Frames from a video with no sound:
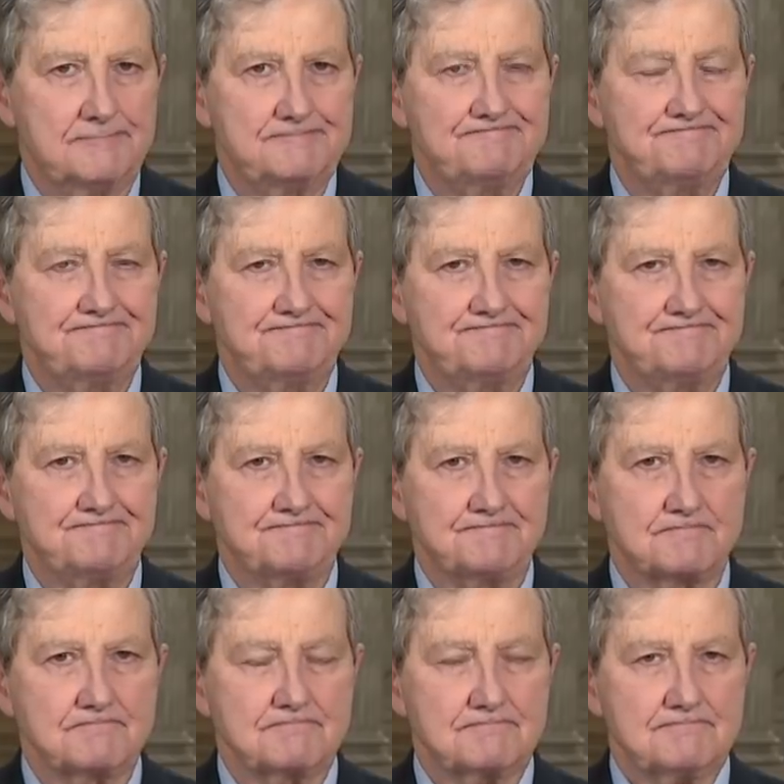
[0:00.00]

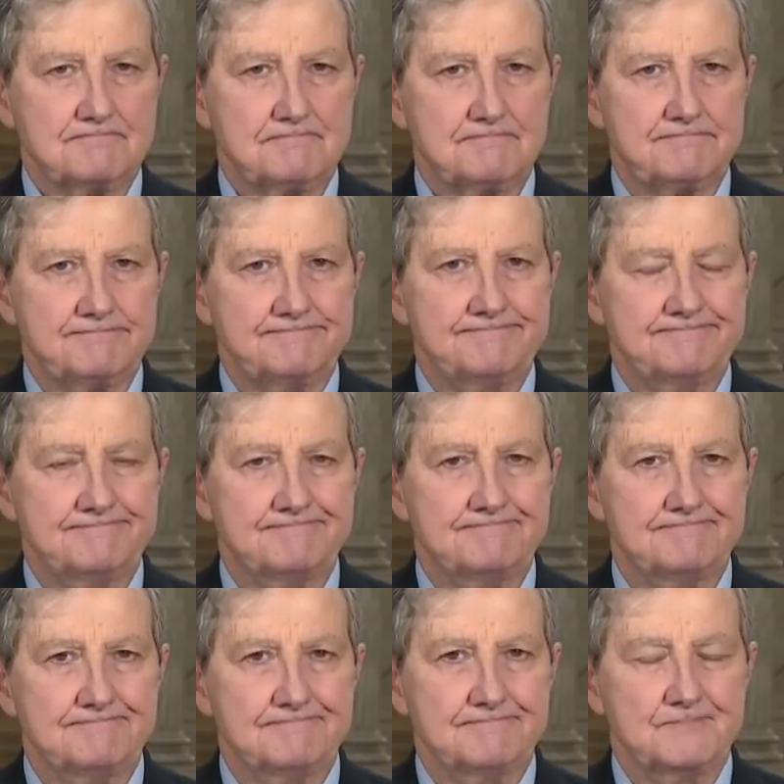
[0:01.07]

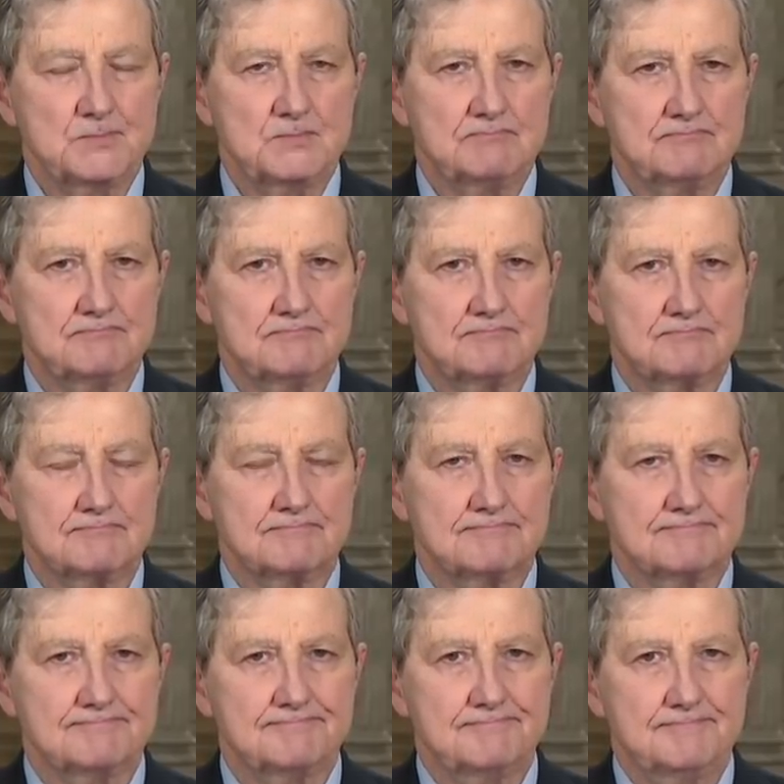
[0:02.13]

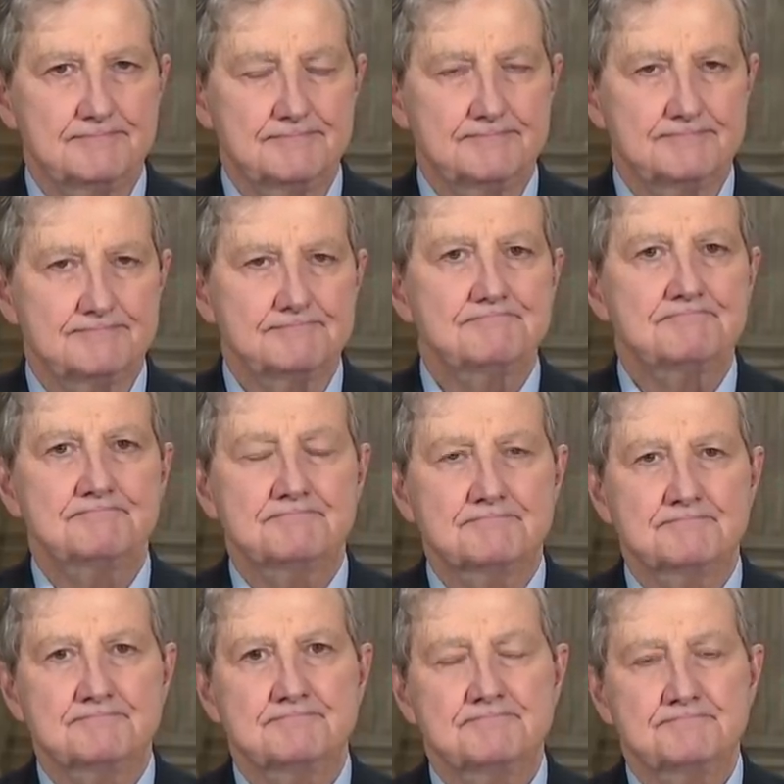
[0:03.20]

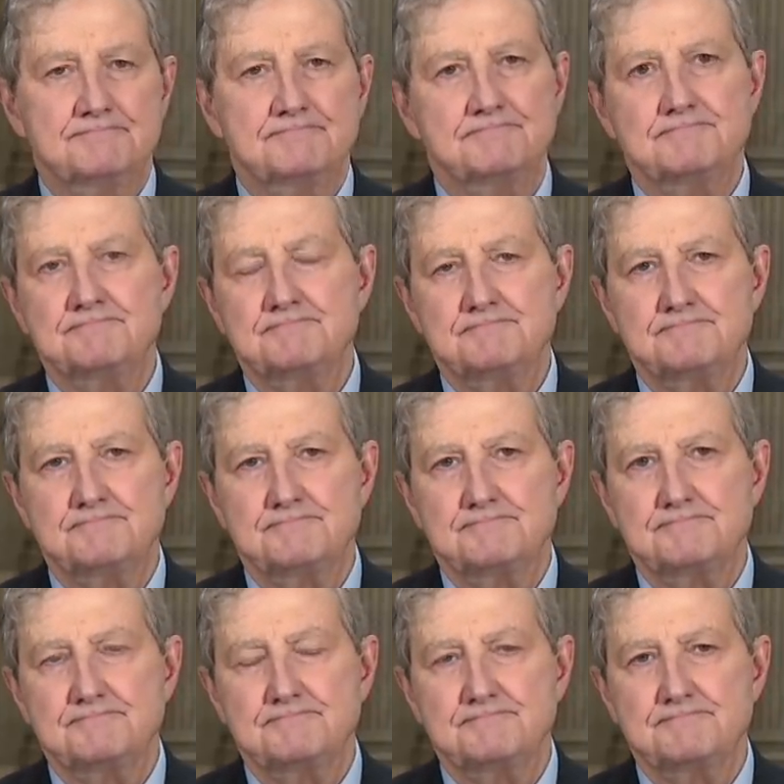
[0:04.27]

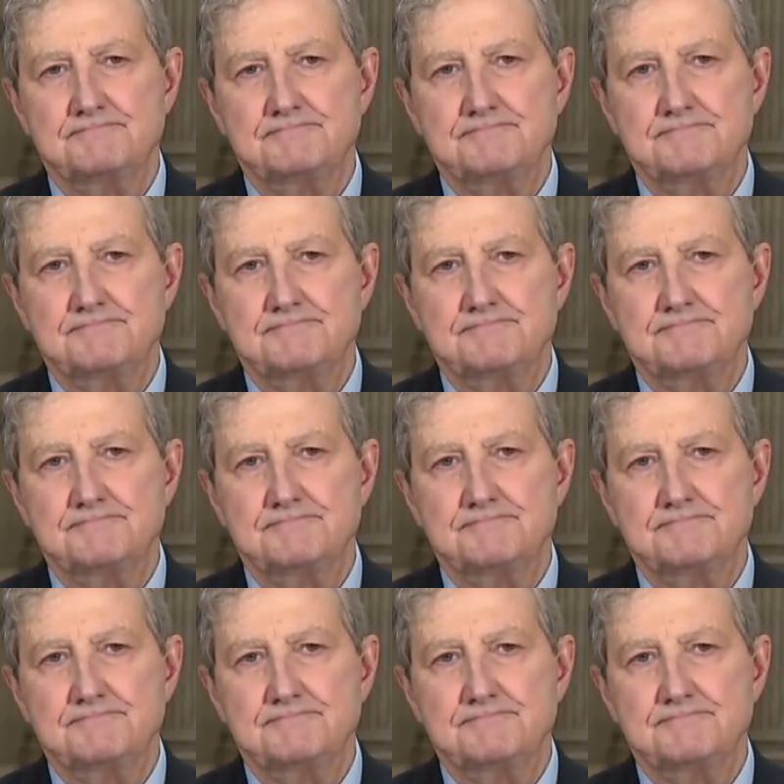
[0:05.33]
The person shown says nothing.